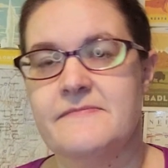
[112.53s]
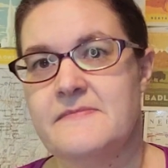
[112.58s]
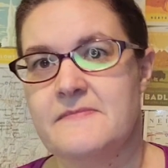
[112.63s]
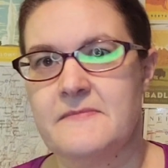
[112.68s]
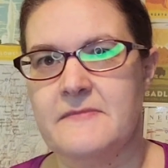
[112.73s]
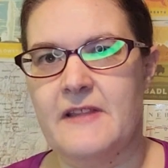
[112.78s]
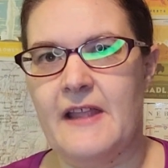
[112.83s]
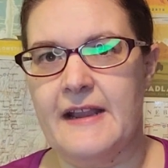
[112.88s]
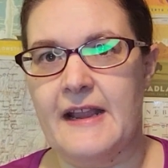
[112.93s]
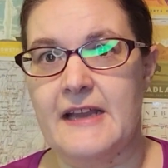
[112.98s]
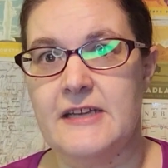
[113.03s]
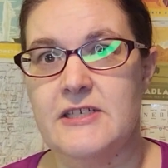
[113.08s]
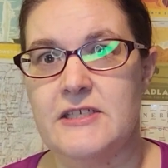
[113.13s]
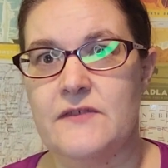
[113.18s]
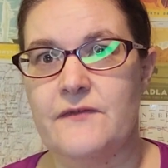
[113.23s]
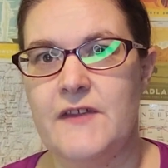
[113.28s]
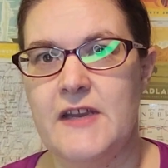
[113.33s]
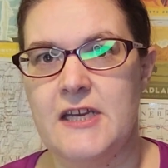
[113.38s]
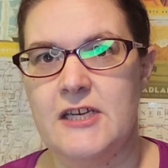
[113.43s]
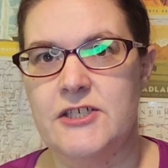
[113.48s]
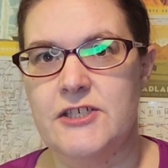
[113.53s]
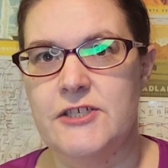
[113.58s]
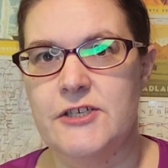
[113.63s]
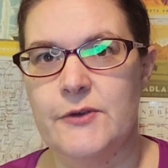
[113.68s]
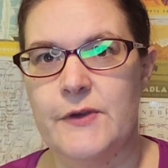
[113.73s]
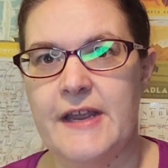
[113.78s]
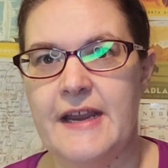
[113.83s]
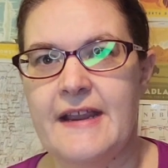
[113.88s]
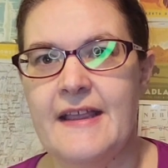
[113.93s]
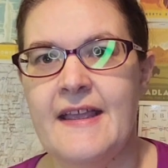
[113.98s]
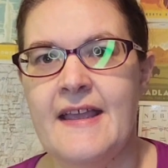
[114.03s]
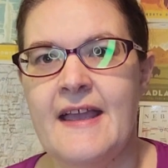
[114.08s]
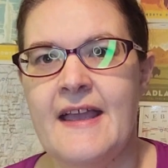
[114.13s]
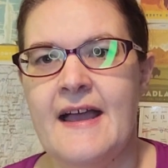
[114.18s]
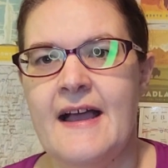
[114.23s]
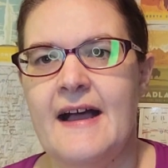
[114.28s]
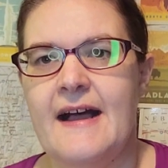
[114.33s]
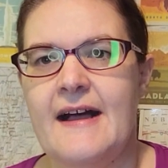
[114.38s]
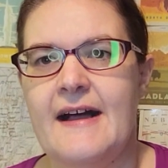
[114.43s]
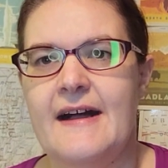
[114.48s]
like I just finished doing,
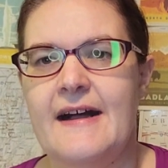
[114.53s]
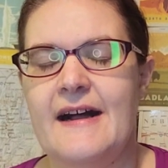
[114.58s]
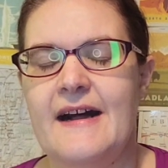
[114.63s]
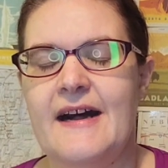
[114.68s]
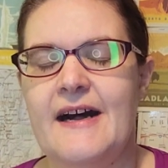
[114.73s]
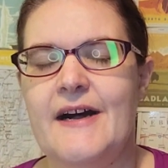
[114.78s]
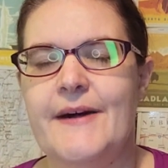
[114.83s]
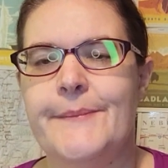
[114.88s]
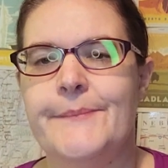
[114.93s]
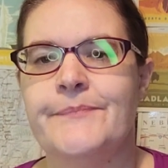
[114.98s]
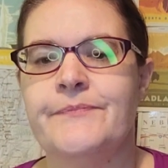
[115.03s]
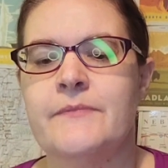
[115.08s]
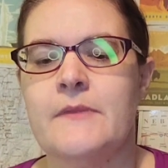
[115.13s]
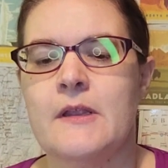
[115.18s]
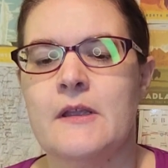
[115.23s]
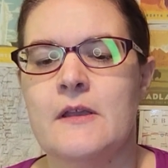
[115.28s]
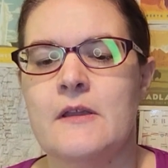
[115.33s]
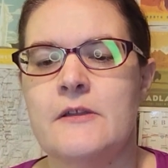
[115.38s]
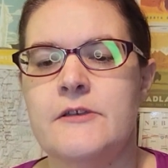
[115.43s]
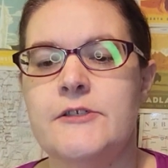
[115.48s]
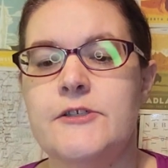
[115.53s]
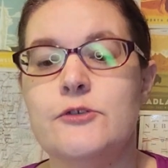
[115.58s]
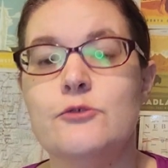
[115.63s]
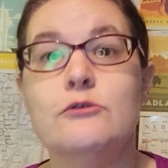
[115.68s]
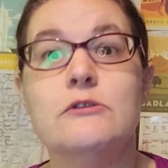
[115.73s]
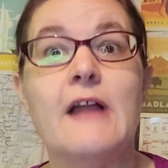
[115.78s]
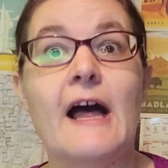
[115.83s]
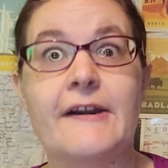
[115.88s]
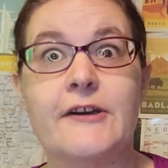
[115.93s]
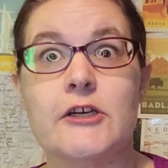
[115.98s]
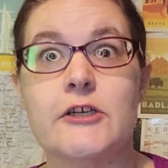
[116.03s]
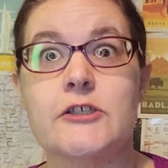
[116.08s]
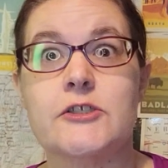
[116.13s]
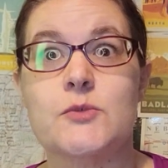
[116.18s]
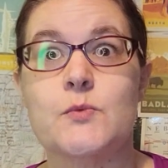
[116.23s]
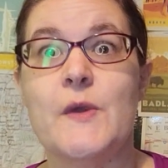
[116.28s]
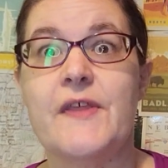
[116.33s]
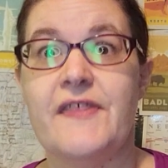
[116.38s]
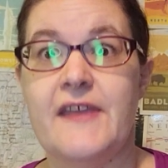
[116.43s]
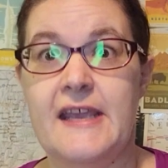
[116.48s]
do letters
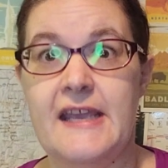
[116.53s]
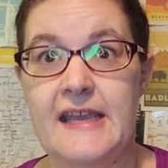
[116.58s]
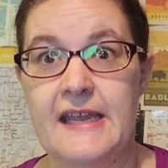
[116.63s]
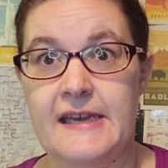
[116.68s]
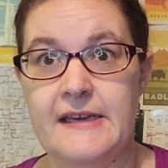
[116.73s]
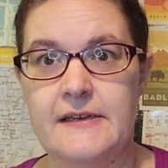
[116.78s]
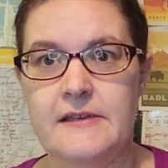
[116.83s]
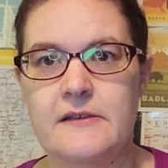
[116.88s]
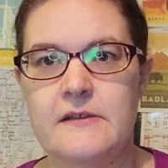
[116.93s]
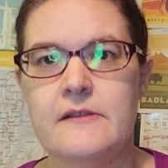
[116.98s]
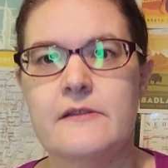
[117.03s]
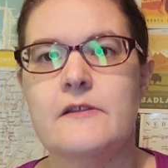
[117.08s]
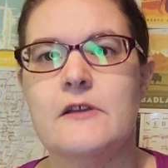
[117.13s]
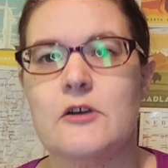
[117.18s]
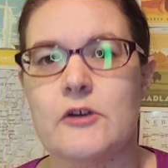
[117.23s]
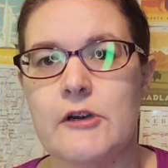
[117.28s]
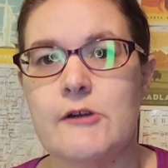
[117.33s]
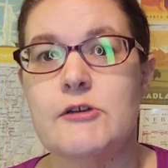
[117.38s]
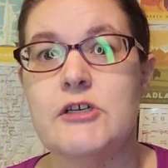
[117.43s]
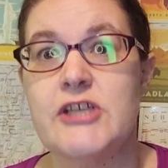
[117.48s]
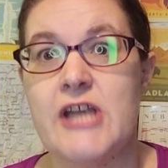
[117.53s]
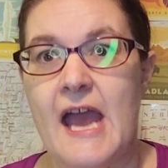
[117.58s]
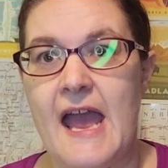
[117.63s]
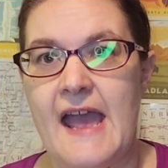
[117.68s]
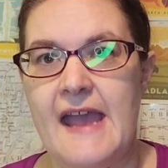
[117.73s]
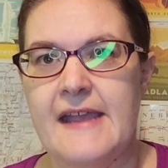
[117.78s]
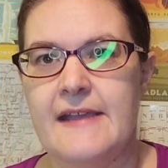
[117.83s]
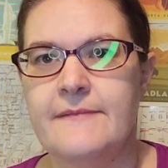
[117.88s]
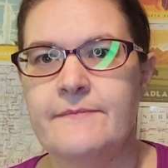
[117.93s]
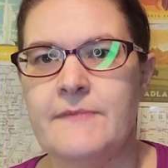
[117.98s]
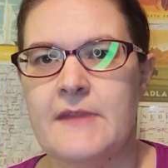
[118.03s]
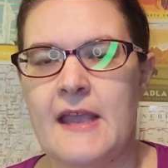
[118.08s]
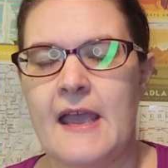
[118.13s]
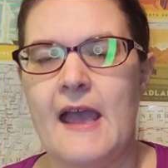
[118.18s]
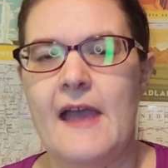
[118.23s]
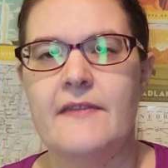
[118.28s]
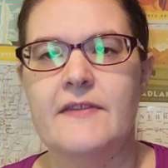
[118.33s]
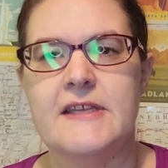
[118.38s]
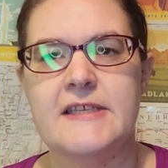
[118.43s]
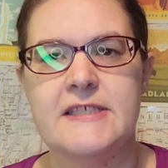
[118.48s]
within the crochet
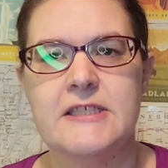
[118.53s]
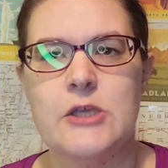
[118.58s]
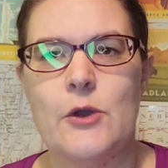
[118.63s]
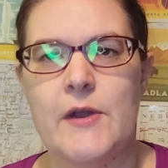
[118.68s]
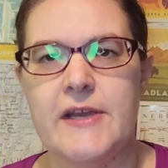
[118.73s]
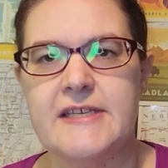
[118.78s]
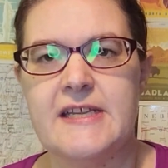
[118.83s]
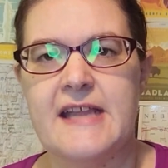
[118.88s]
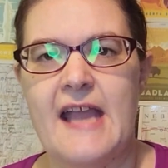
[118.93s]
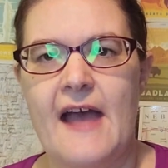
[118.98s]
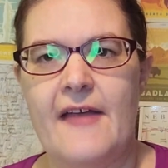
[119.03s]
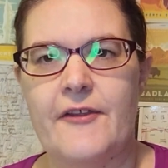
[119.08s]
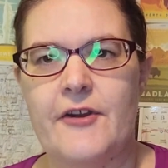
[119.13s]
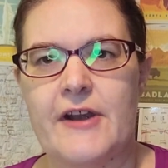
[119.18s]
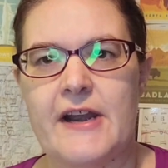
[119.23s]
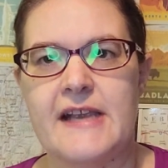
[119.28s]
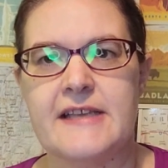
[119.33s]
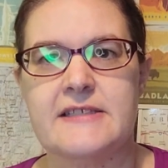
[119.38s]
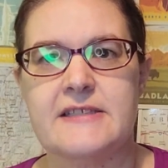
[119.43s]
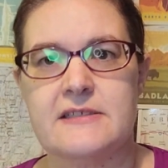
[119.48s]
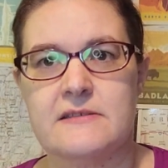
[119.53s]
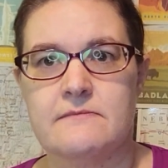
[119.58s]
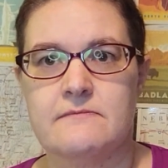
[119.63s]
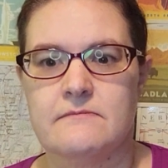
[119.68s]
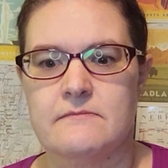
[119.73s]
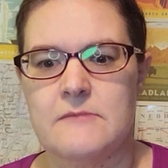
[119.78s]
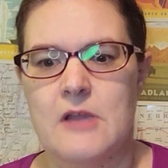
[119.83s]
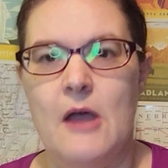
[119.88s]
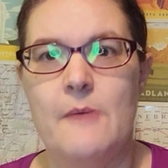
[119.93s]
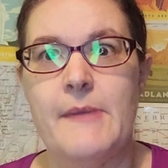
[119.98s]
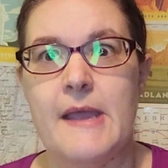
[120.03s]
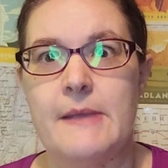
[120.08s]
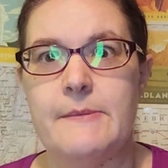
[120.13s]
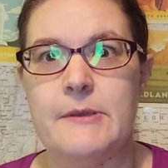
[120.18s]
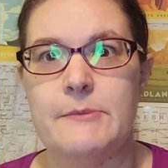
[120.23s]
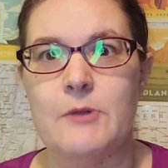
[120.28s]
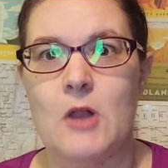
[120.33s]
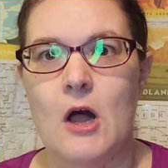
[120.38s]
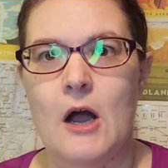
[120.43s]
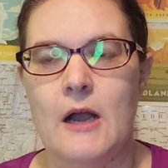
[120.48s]
and then sew it together as a baby
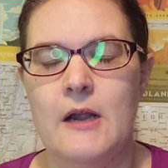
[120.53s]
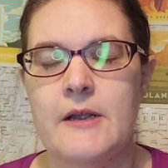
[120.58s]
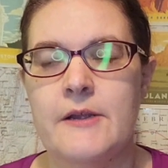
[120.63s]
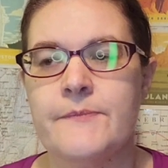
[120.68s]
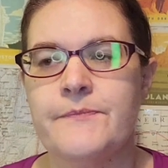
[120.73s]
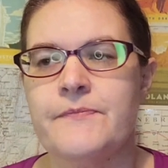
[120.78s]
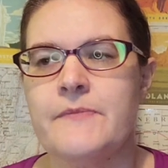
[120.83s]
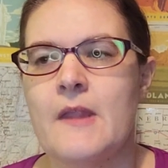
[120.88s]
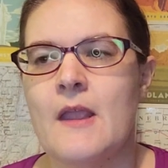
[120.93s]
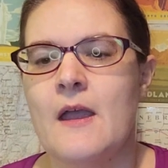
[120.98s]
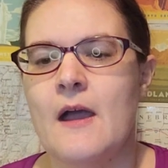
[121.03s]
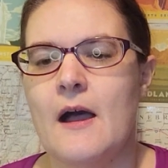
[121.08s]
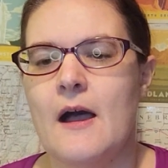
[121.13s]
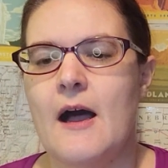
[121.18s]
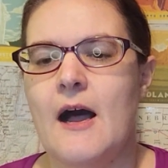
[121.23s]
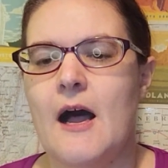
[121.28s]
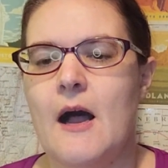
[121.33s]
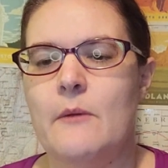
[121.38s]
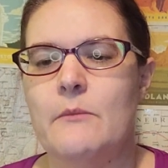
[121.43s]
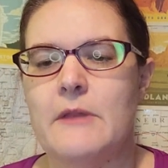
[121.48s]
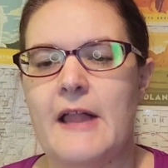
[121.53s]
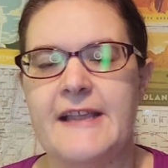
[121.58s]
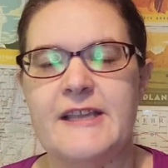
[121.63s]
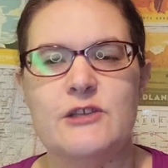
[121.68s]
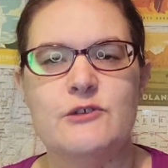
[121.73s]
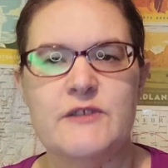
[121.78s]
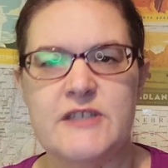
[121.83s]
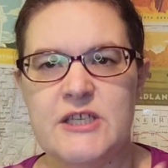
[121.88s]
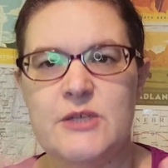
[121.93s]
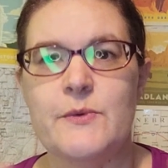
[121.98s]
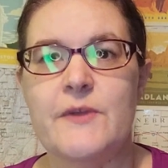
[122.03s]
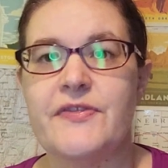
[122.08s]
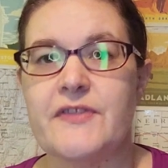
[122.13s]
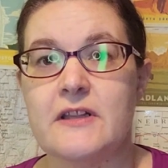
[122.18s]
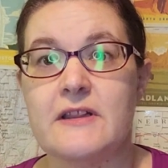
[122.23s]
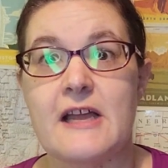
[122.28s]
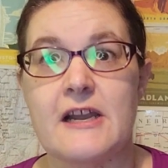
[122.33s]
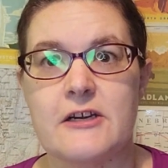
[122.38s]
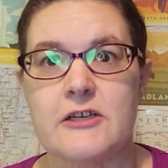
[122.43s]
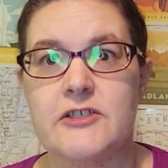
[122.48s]
block, like you see with the
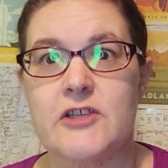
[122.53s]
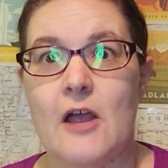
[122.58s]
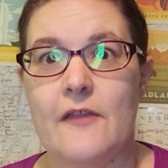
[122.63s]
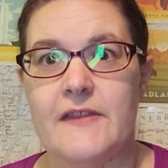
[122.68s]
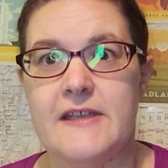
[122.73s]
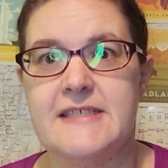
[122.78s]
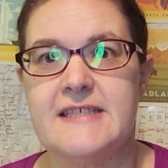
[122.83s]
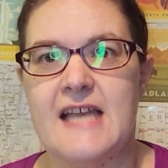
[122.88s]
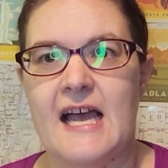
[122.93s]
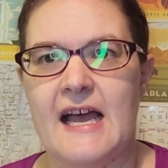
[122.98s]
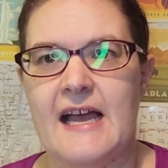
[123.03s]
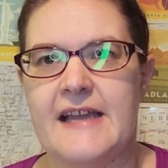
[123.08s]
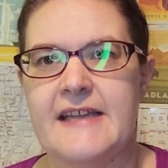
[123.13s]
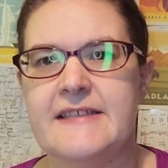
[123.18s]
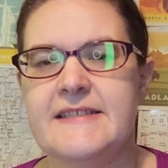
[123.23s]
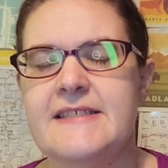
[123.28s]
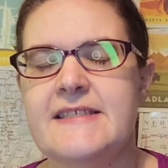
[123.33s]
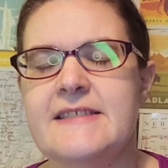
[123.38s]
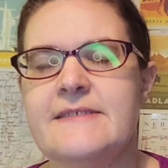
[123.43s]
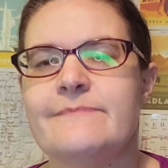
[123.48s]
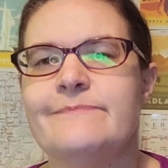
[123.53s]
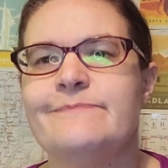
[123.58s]
letters on the sides.